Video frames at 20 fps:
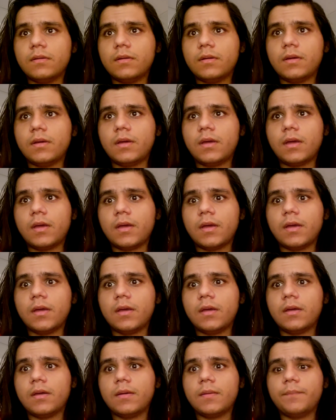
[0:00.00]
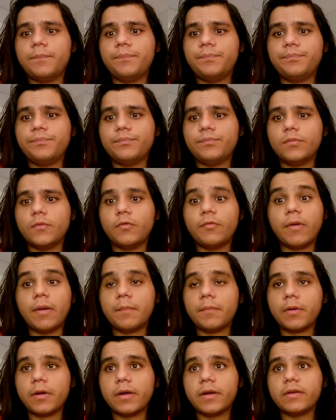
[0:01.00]
um,
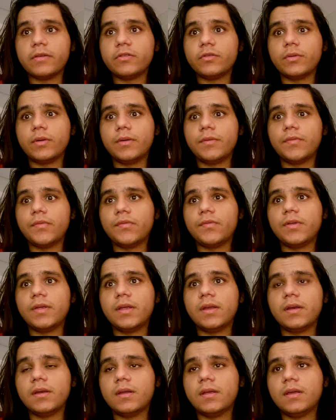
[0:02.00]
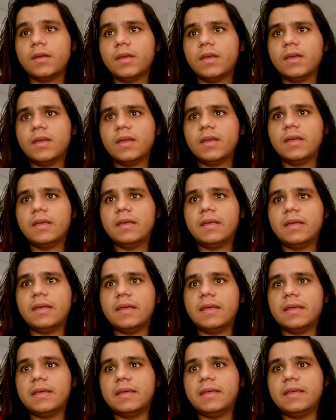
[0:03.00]
November, I guess, 2015,
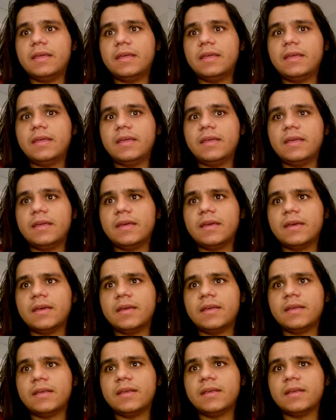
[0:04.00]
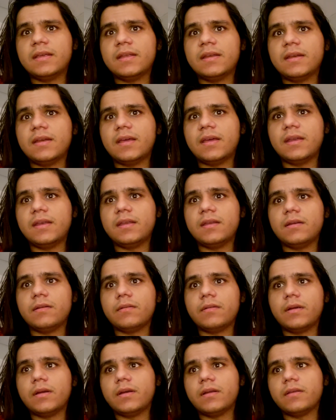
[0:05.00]
and I didn't
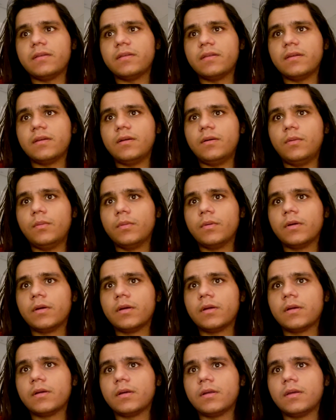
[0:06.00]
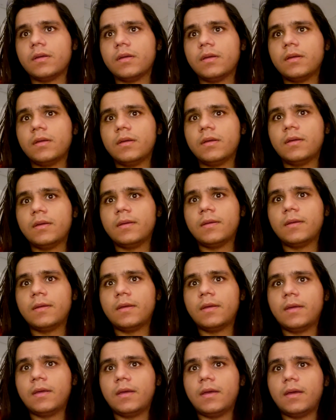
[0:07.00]
write a single word
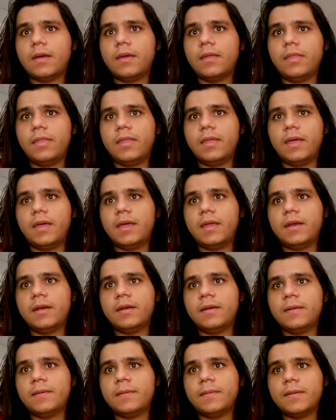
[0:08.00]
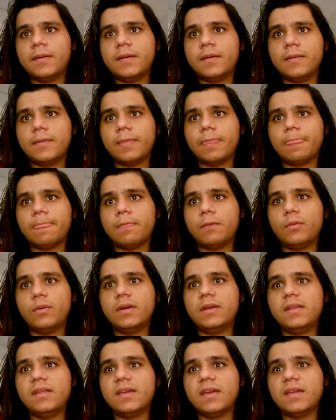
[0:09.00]
and then
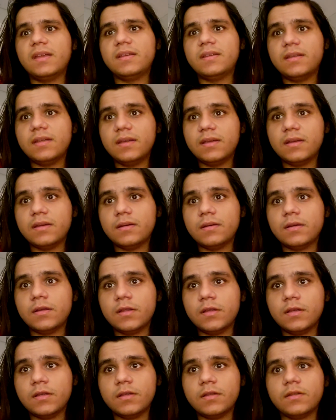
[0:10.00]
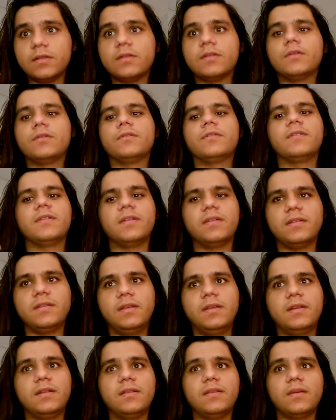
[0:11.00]
2018. So
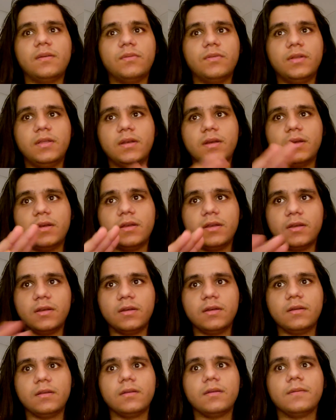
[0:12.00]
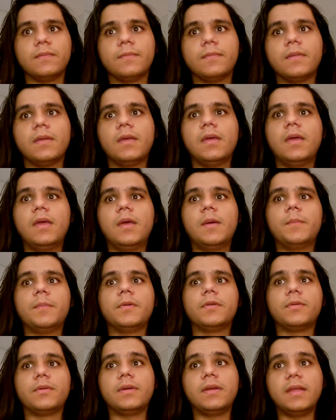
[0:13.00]
16 and 17 I didn't. But
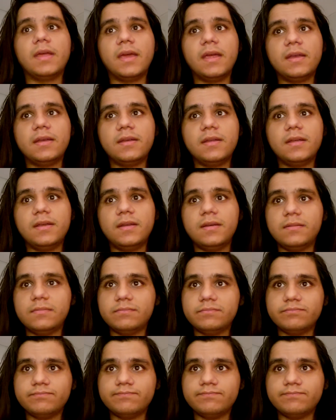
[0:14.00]
2018